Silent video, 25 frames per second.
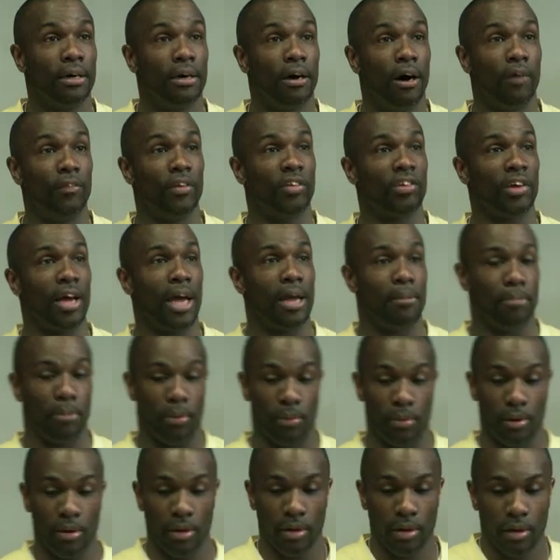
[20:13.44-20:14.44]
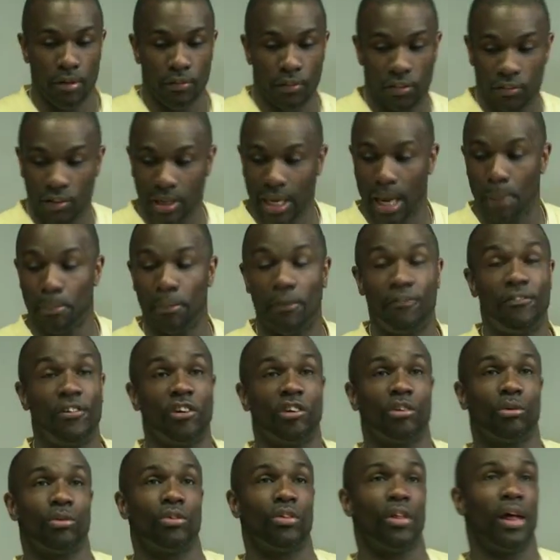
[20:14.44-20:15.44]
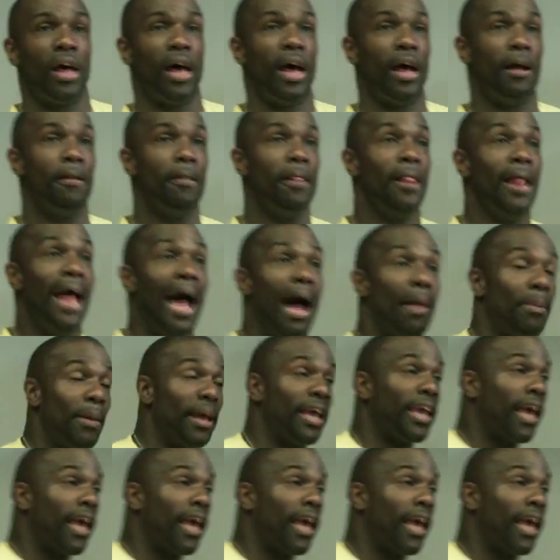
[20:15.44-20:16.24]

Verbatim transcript: on the table. There's a couple of officials there. And they